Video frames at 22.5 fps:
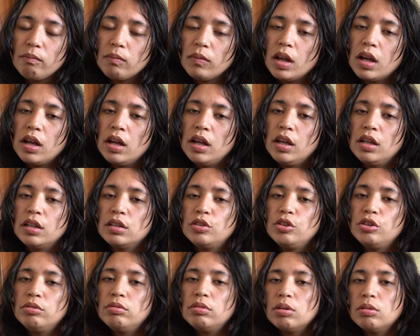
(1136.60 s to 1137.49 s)
Hey, do
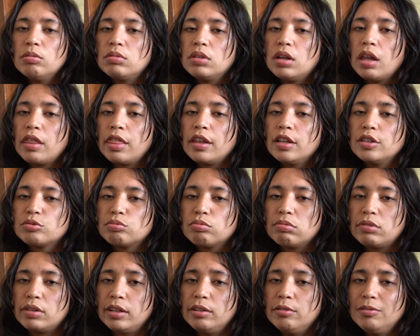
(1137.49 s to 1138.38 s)
you know nothing's
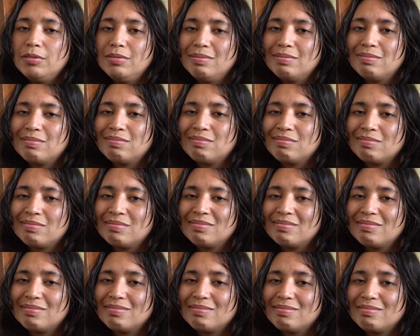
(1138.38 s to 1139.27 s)
real?
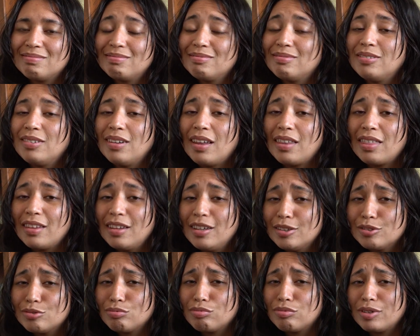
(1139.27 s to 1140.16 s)
Nothing
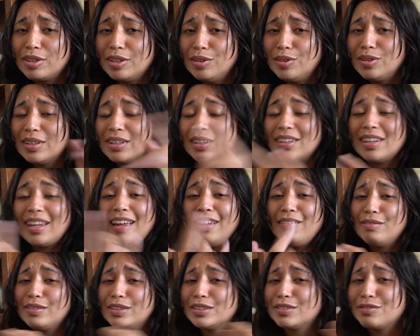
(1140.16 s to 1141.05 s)
is real and
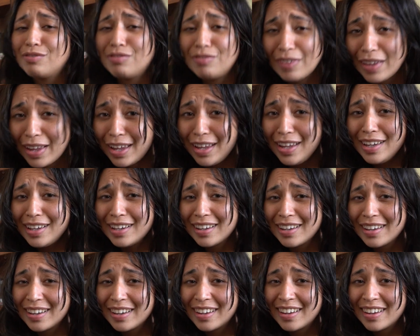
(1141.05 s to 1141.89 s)
life is fake.